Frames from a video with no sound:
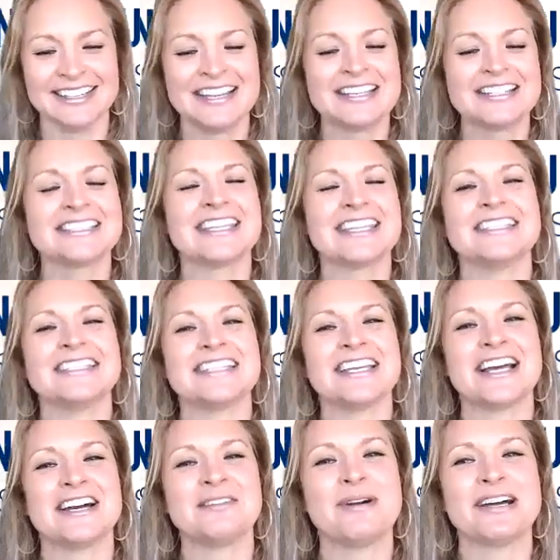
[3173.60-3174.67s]
Stacy,
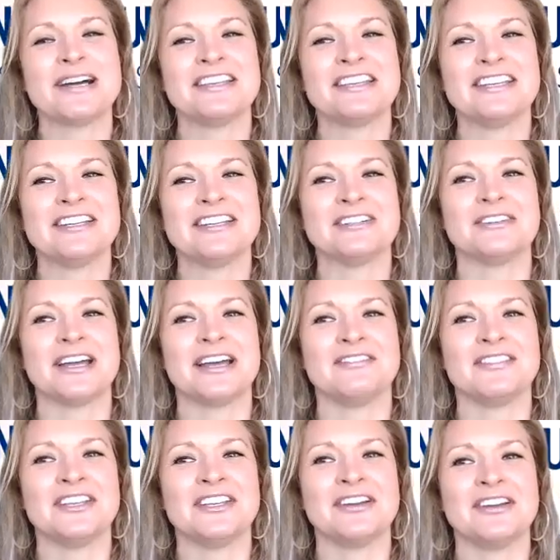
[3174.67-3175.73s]
how about you? Do
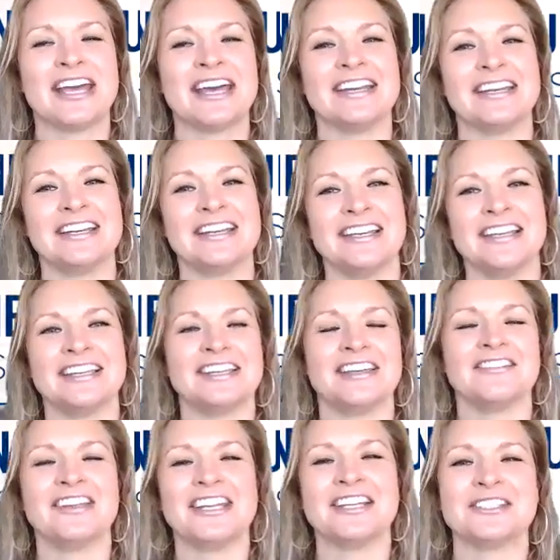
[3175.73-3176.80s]
you have
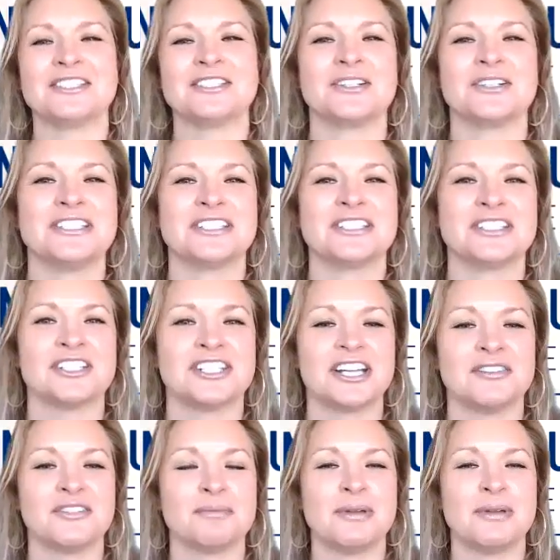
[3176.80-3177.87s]
any good stories to
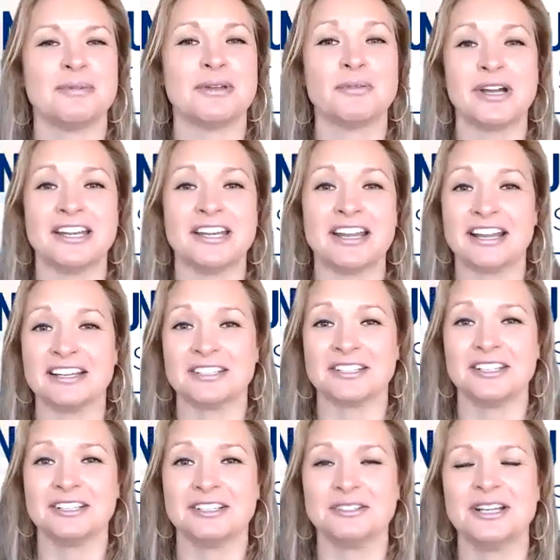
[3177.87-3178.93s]
share with maybe what not to
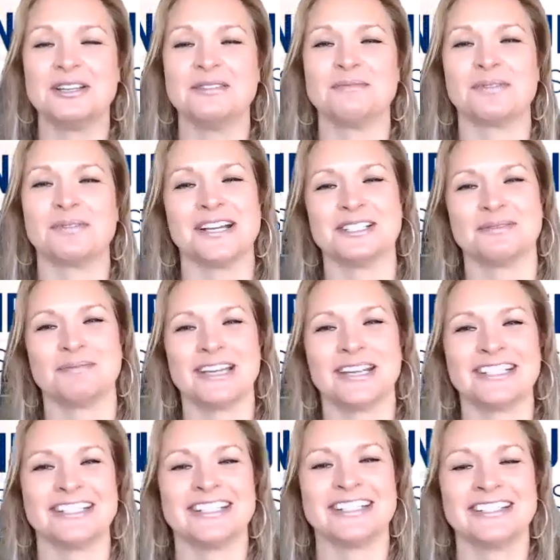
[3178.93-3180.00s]
do in
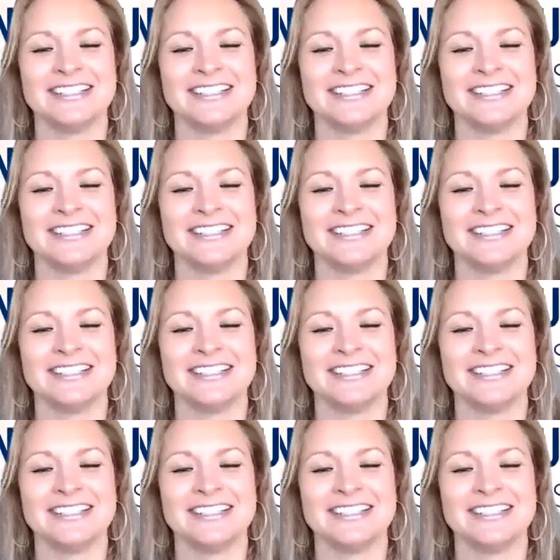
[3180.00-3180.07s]
prospecting?